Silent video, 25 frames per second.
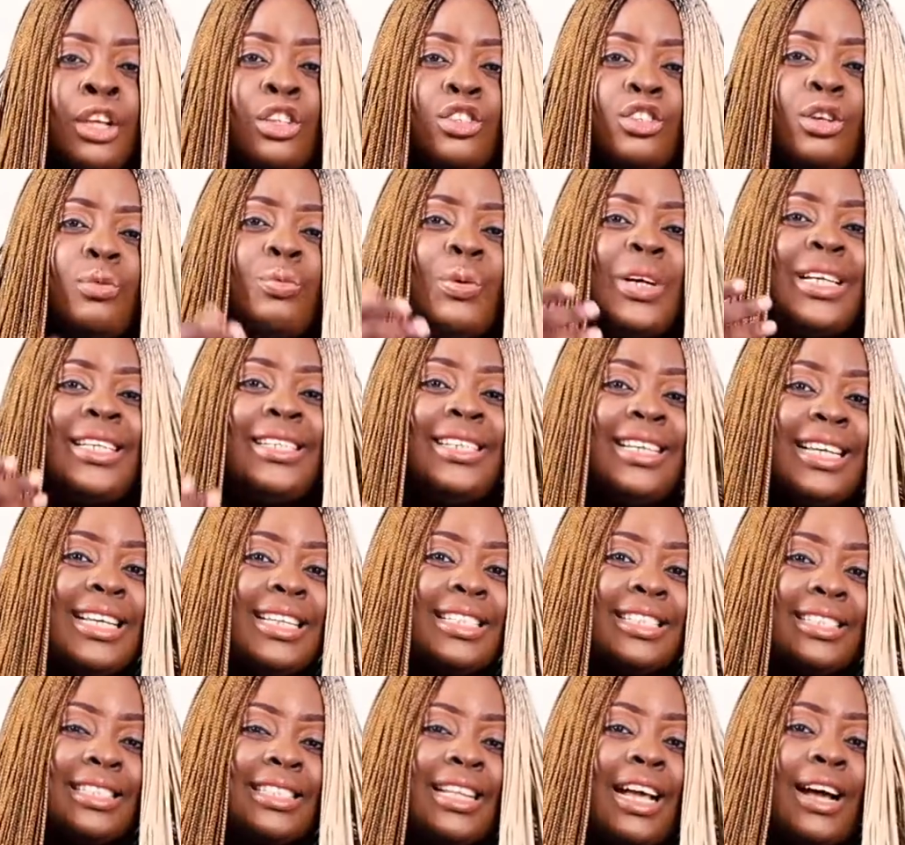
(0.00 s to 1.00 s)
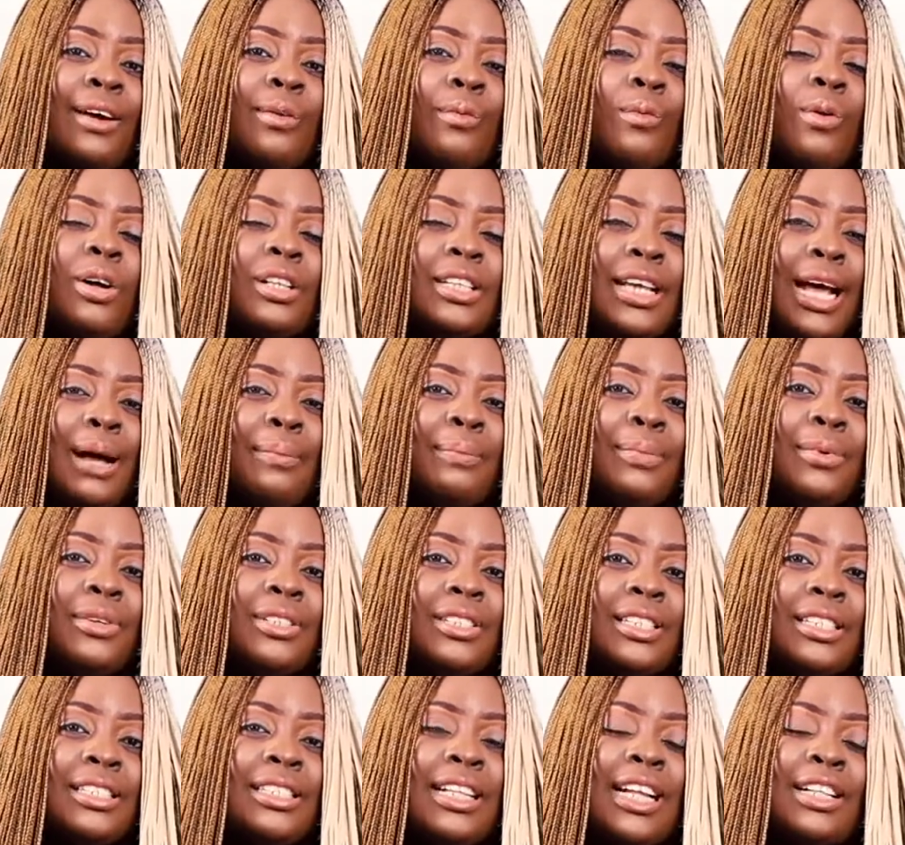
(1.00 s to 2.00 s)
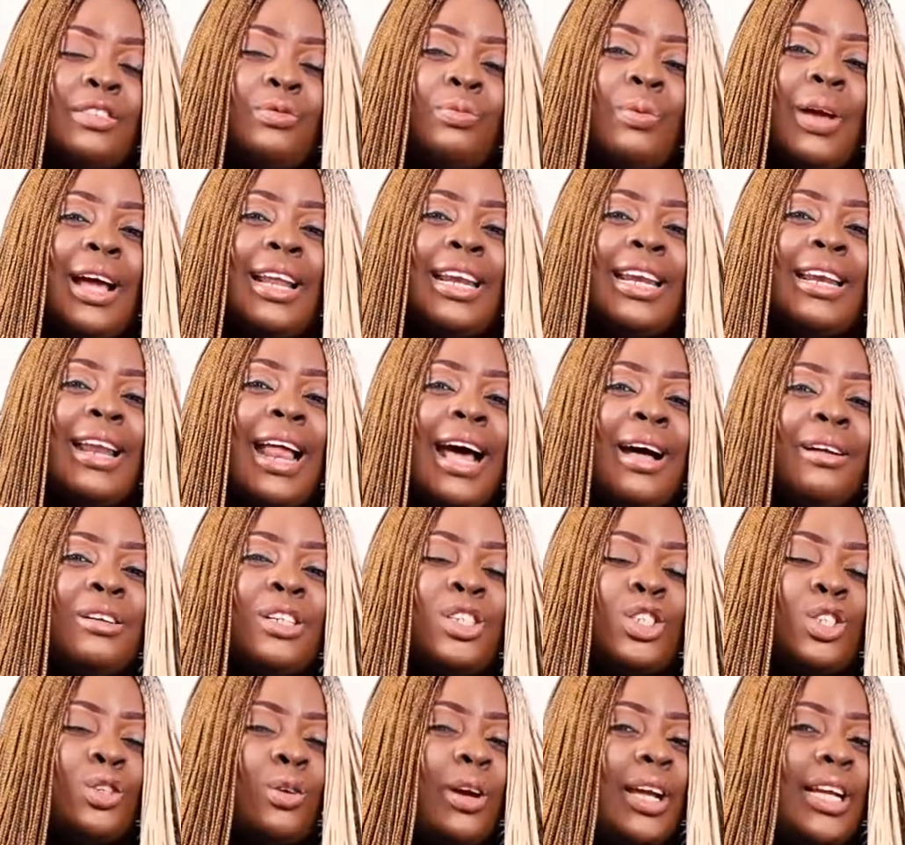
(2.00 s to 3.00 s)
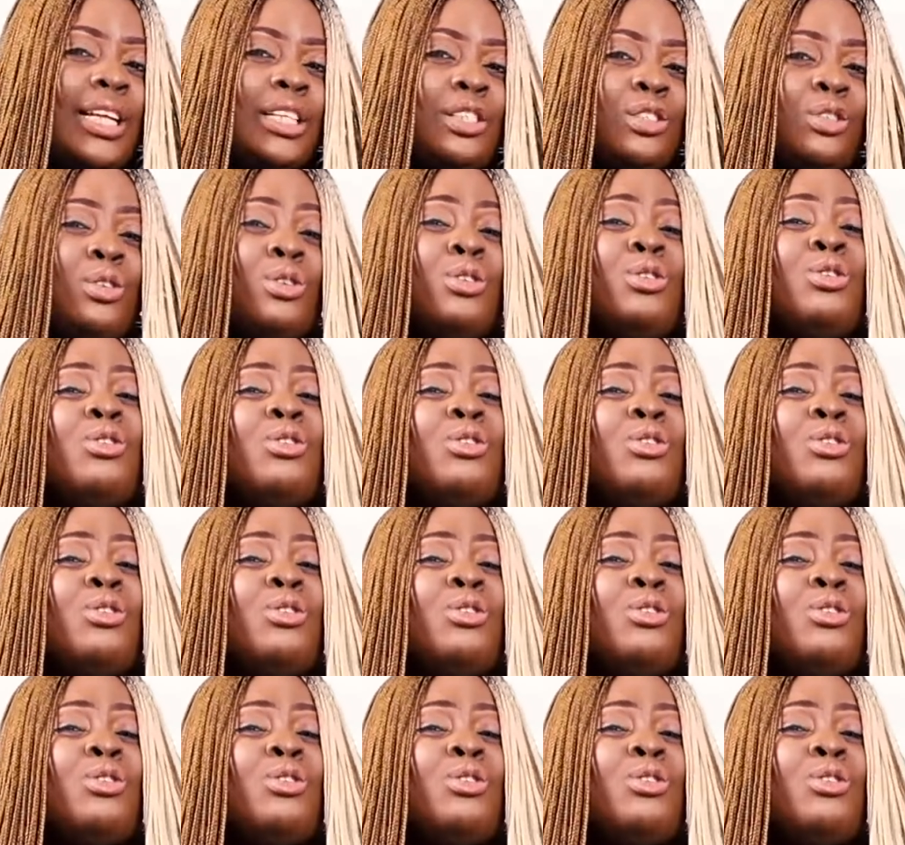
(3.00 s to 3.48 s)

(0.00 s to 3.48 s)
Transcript: So with this now, what happens is that we are now trying to